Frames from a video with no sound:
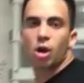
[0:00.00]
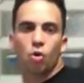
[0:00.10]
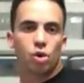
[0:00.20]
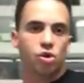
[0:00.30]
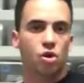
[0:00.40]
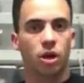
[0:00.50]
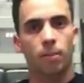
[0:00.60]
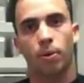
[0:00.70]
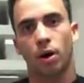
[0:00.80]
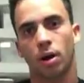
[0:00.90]
which you can
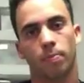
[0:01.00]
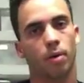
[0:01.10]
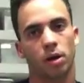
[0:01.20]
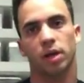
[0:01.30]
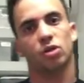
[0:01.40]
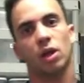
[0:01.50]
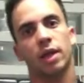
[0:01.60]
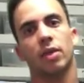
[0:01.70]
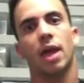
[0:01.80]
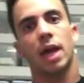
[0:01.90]
put up into like
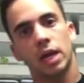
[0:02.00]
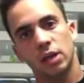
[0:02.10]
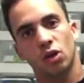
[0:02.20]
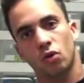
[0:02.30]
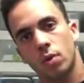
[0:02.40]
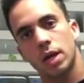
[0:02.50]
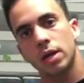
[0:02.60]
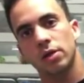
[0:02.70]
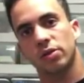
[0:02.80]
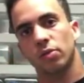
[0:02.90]
the 80
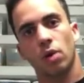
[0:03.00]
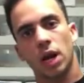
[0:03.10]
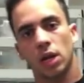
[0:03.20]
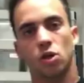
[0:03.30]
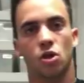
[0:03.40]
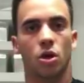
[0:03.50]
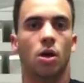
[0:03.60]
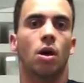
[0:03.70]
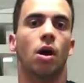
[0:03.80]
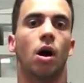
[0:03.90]
degrees range,
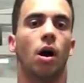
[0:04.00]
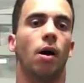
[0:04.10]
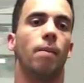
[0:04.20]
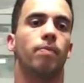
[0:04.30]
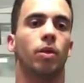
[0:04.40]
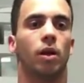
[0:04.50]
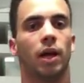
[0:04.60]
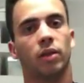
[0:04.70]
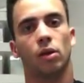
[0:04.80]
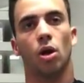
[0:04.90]

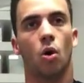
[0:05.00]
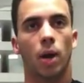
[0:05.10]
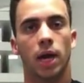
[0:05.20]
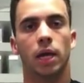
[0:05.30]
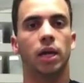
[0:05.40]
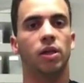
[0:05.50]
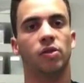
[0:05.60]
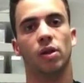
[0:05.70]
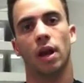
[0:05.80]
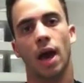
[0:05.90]
like the low 80s
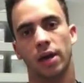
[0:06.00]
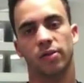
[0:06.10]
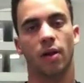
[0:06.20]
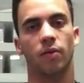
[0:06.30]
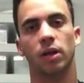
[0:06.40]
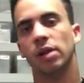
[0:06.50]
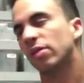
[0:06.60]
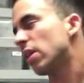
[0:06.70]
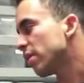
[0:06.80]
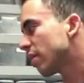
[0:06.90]
and high 70s.
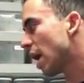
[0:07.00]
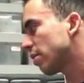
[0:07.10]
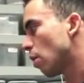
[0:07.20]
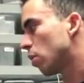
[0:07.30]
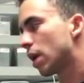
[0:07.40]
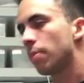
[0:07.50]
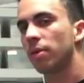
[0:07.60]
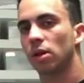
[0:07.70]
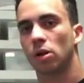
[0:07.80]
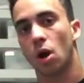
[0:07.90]
These guys I would keep in
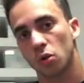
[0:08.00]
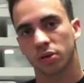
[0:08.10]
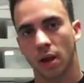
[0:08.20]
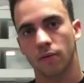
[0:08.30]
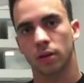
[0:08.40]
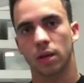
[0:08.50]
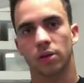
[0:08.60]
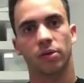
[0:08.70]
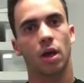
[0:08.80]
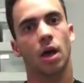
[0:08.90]
the low
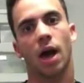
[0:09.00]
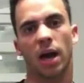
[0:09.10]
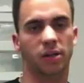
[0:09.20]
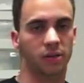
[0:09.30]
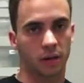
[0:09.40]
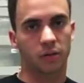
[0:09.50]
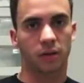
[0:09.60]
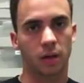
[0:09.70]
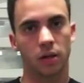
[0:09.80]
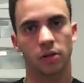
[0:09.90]
70s, high
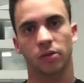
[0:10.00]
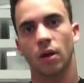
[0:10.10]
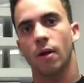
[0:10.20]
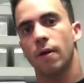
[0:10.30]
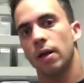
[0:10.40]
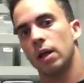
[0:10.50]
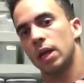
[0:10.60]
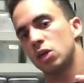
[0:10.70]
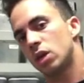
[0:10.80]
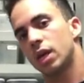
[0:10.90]
60s. Like
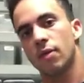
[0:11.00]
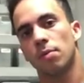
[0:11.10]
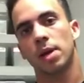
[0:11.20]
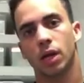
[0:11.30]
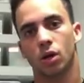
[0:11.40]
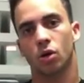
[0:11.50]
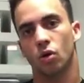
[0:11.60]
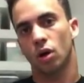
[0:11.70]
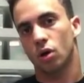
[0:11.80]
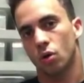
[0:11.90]
you could give them like
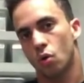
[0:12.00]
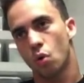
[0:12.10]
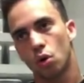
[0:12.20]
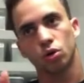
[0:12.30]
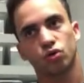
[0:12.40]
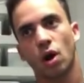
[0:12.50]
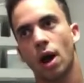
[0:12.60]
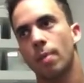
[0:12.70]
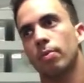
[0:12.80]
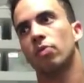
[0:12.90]
a cool
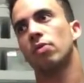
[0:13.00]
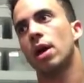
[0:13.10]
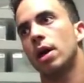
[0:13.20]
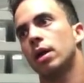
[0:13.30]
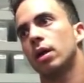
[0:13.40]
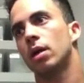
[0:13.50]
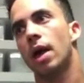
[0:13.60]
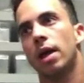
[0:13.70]
drop of like at